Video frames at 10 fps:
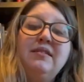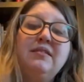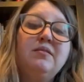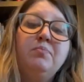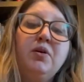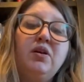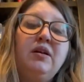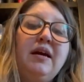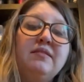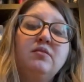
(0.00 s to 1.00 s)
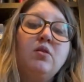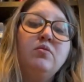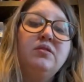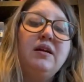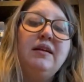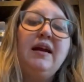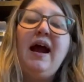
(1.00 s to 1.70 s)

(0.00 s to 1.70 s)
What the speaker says: This book is so stunning.